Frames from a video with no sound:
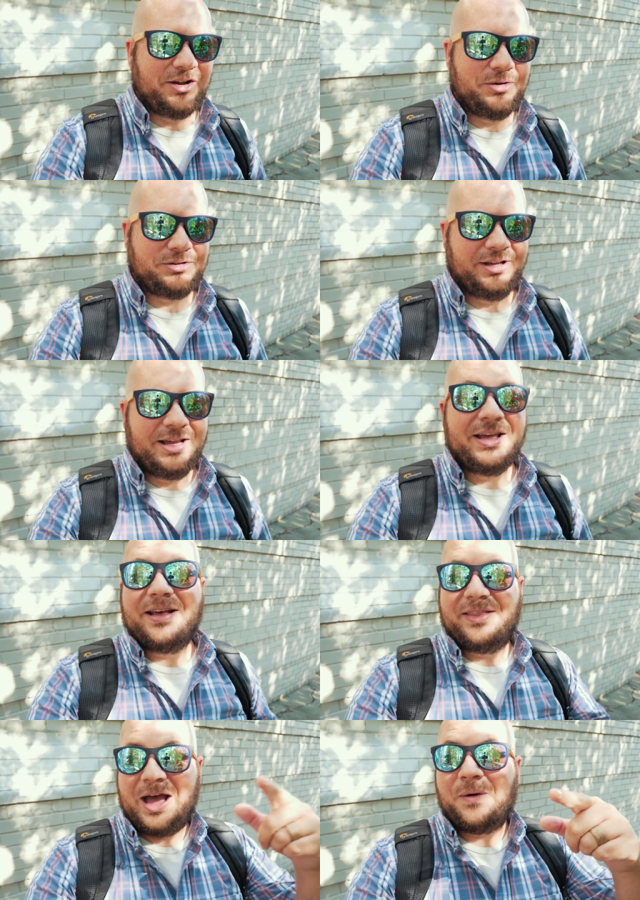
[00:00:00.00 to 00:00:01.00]
nose.
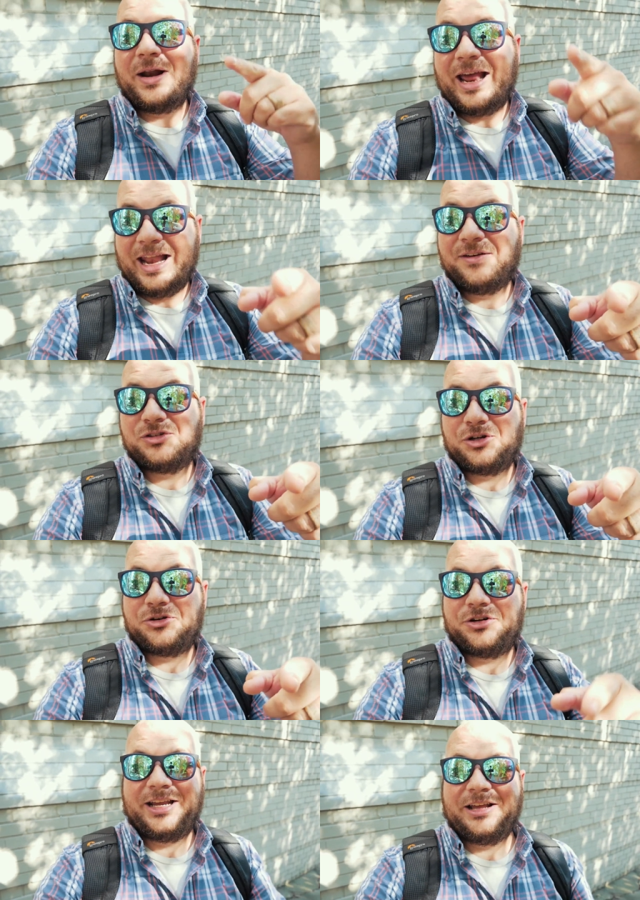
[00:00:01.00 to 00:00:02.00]
That one I had to have
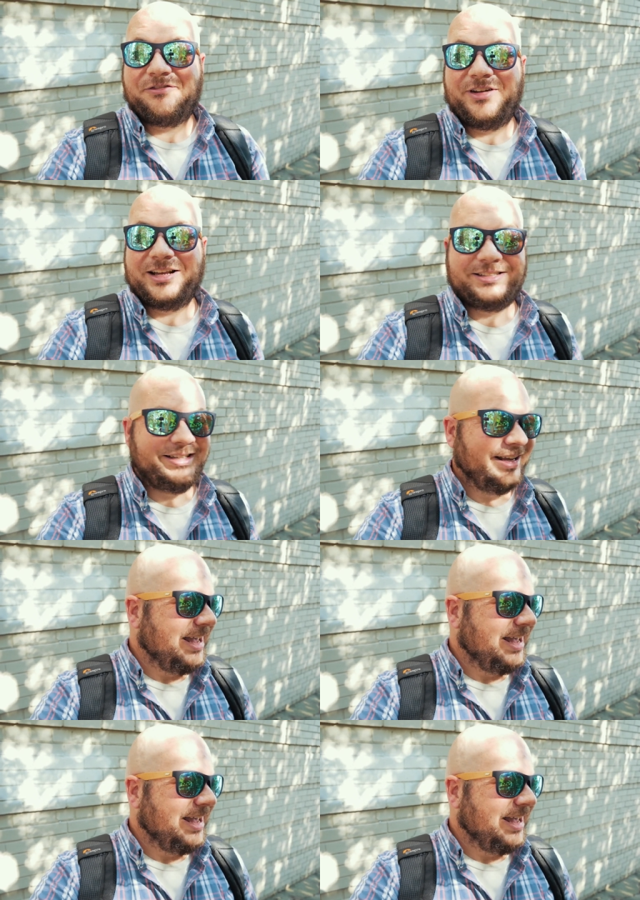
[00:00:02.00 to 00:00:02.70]
surgery to get fixed.